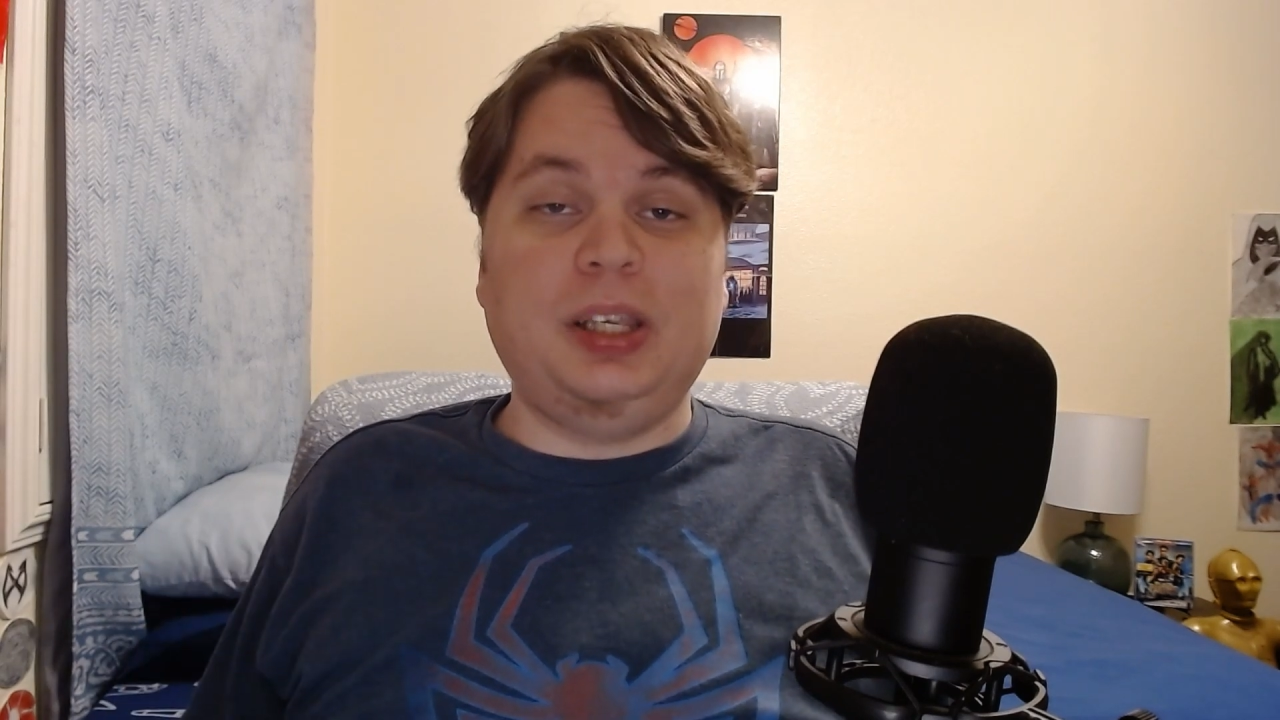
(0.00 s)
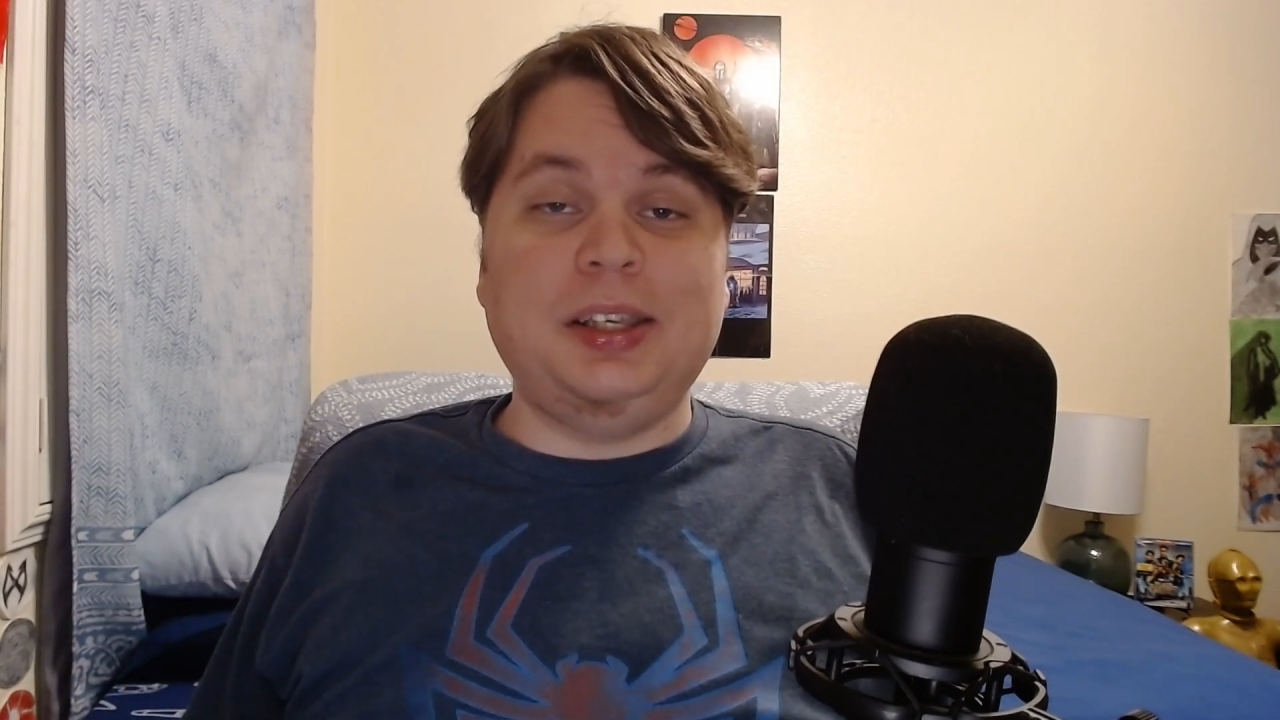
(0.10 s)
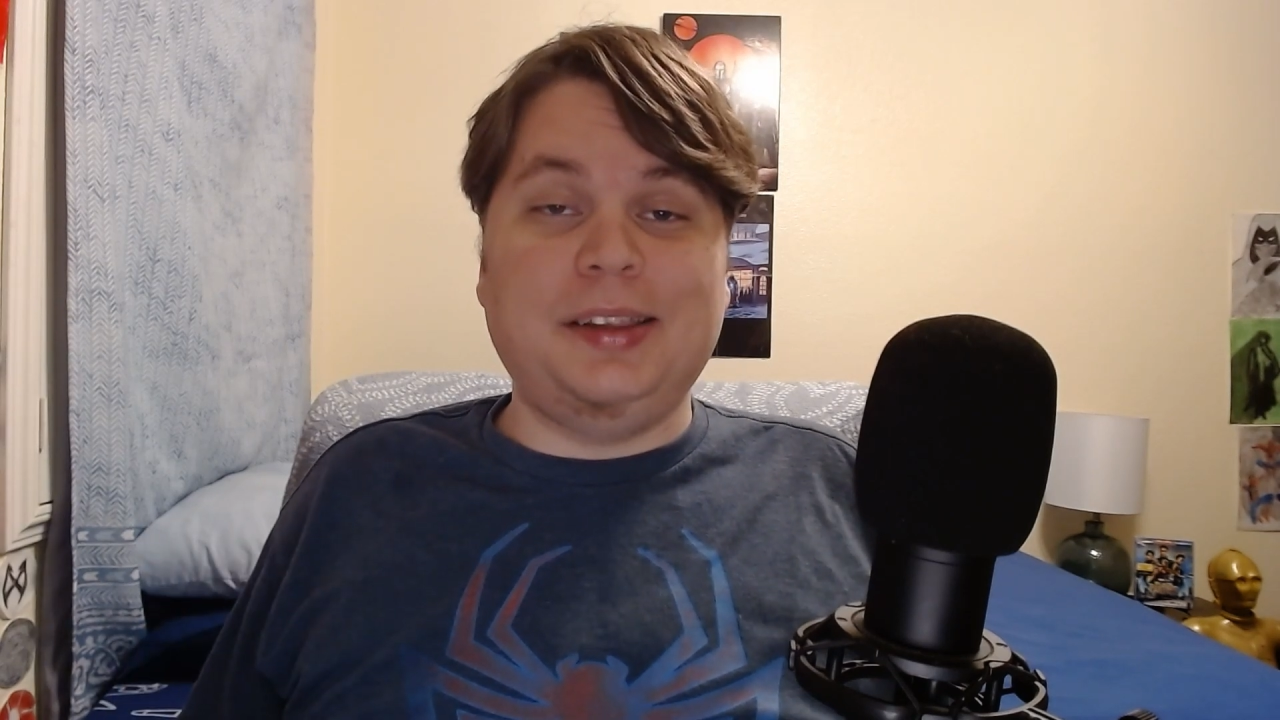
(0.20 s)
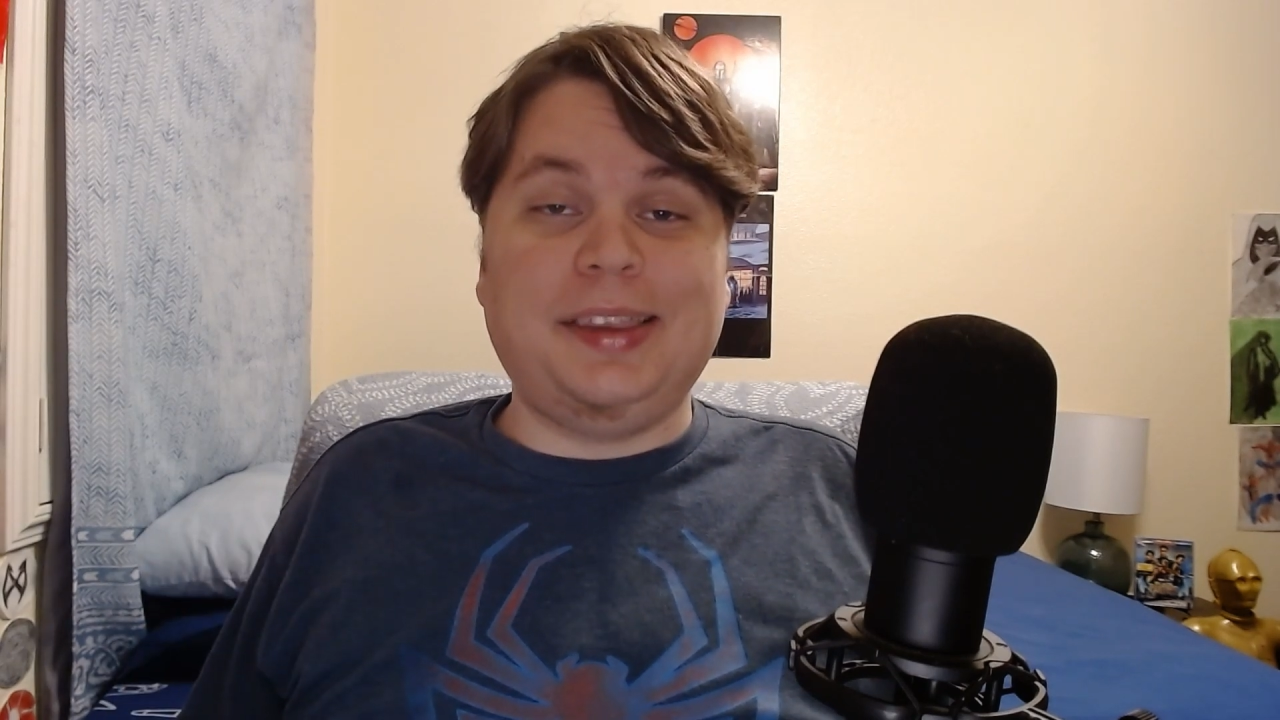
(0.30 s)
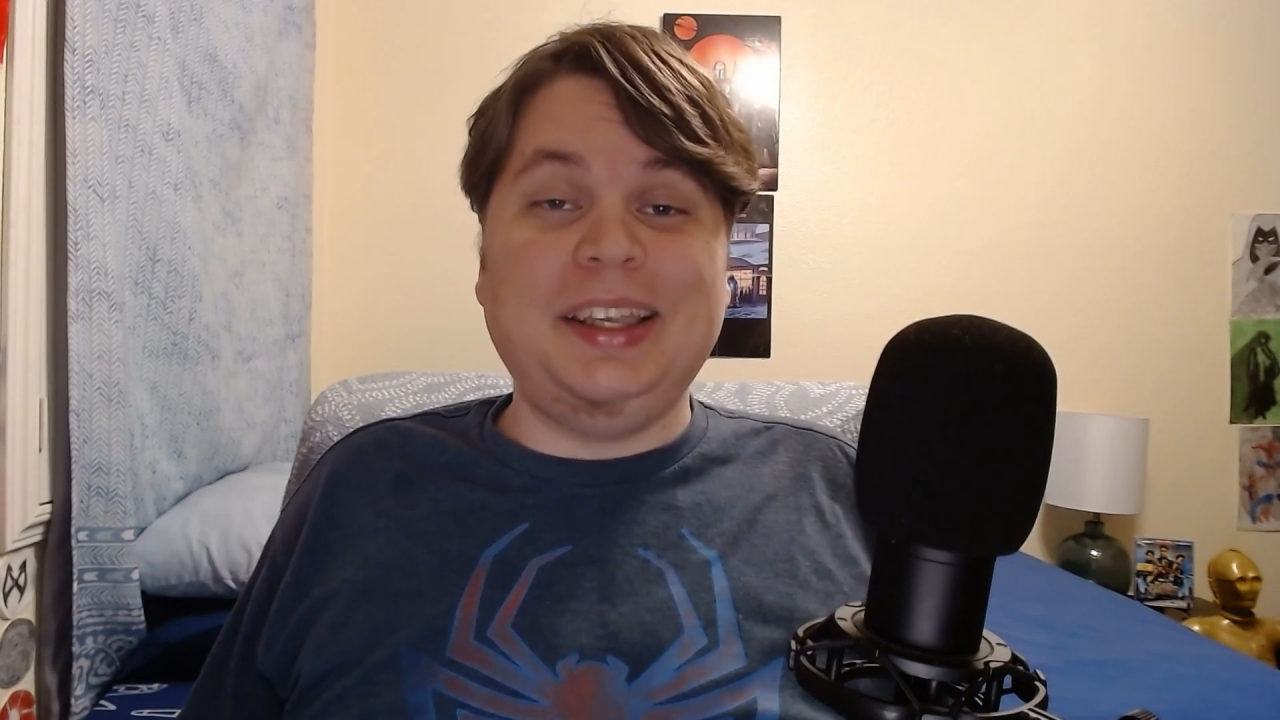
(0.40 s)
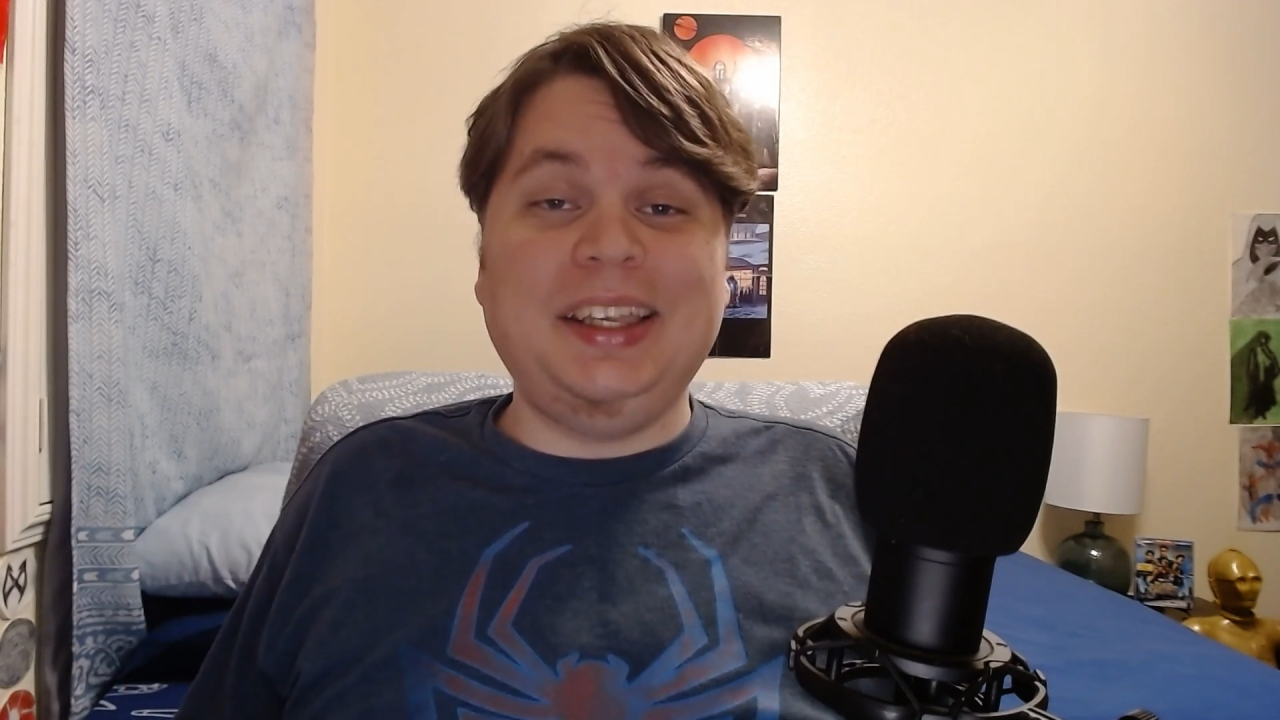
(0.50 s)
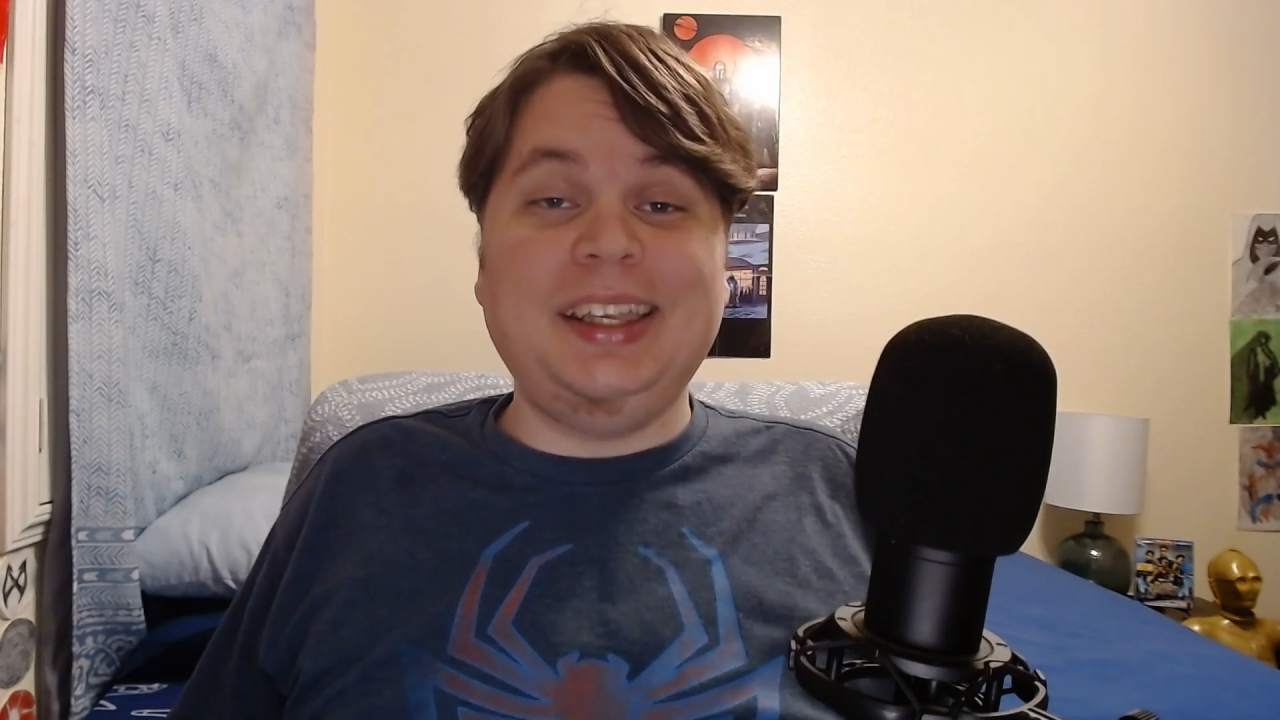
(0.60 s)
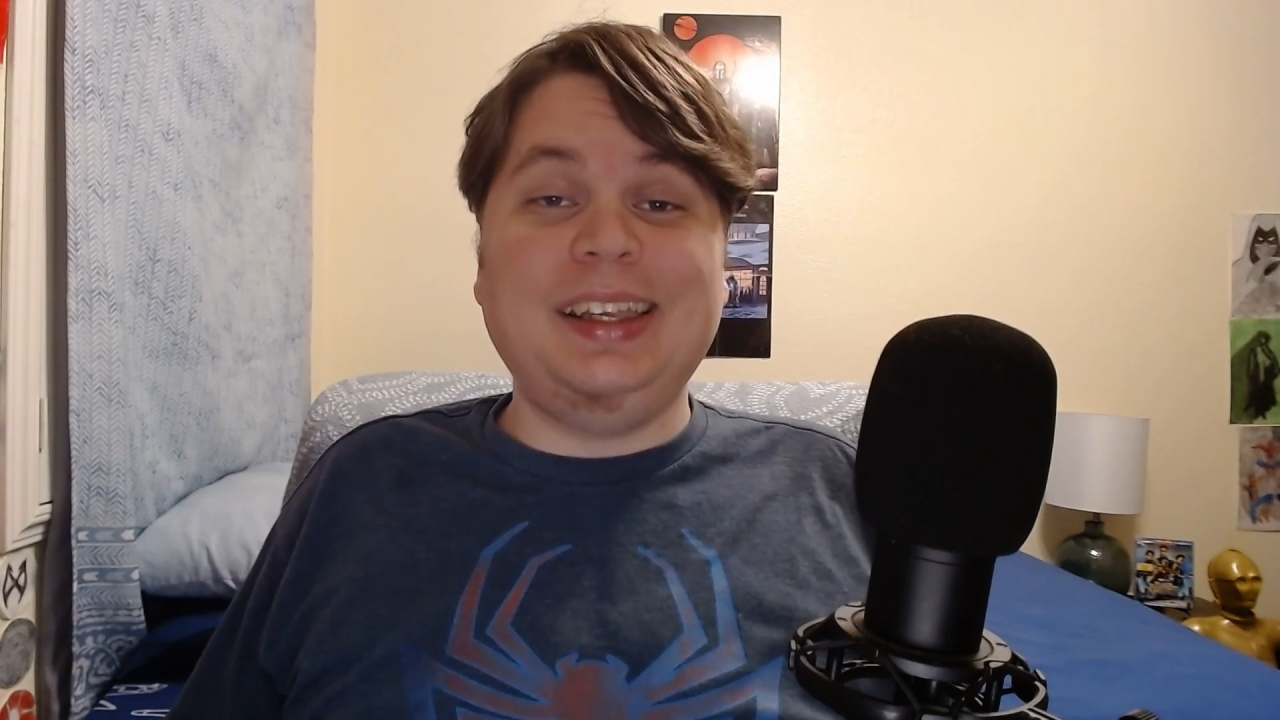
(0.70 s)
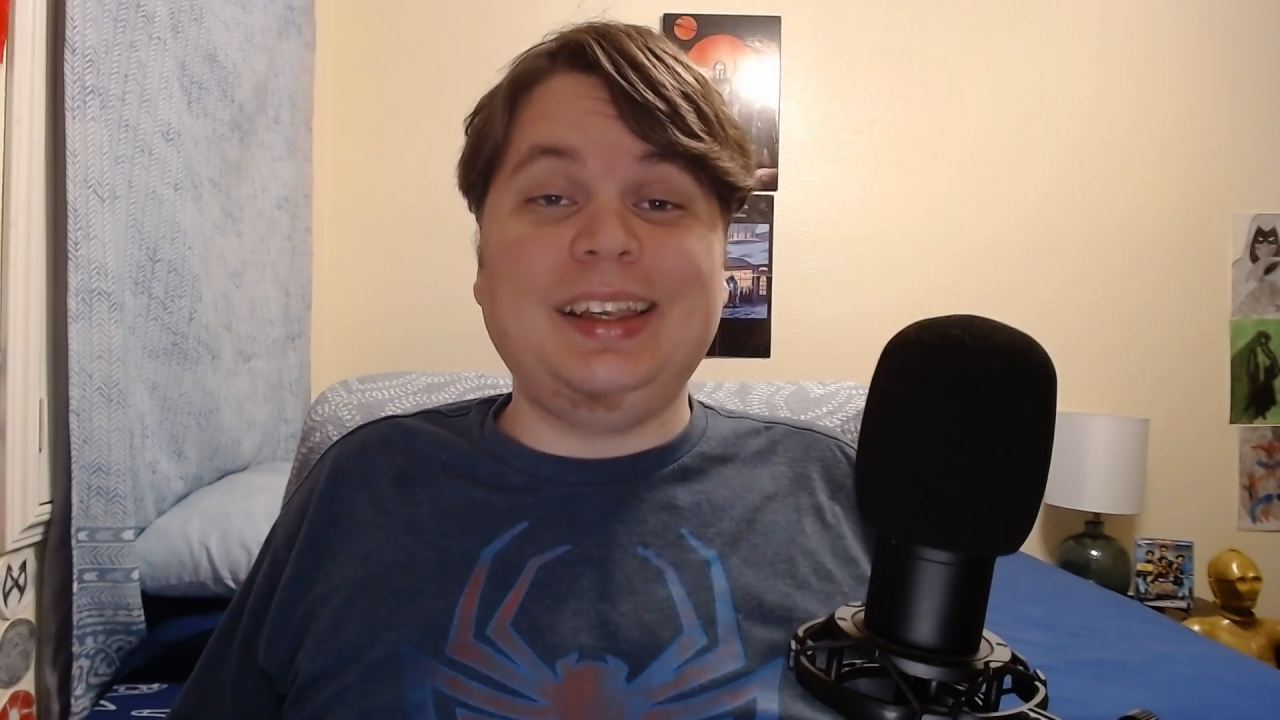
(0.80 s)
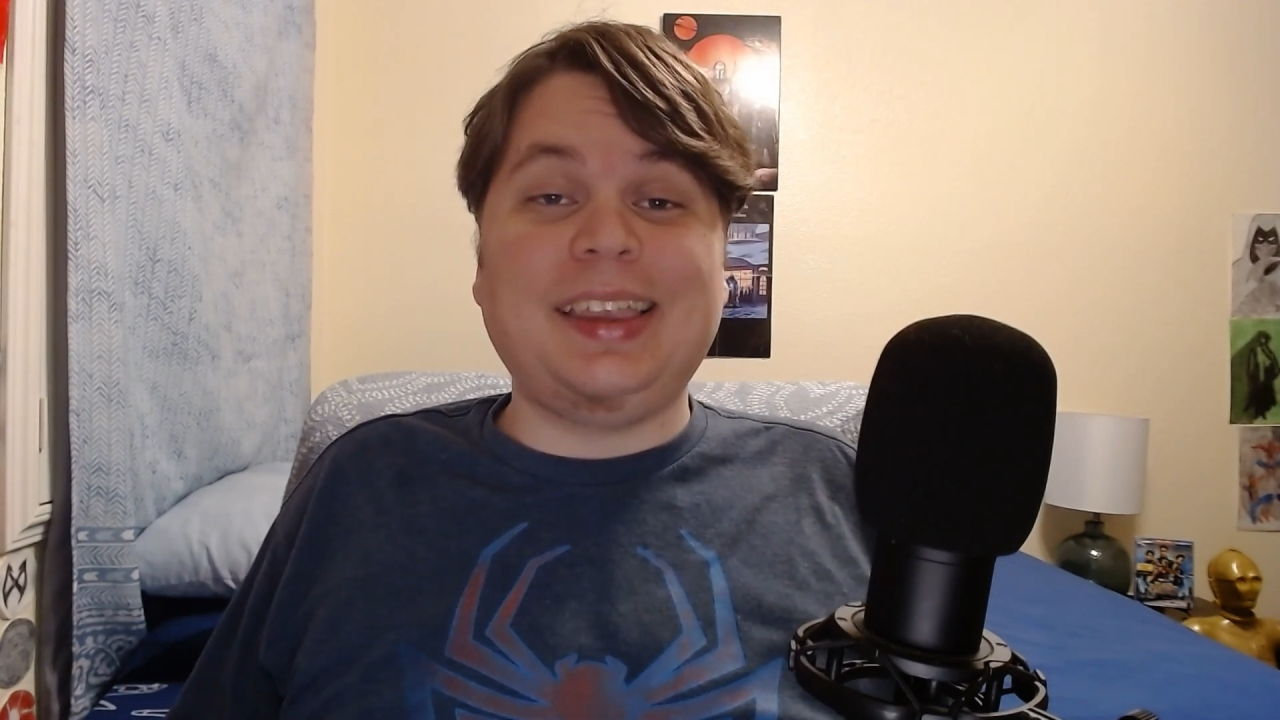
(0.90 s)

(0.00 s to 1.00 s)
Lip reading: because he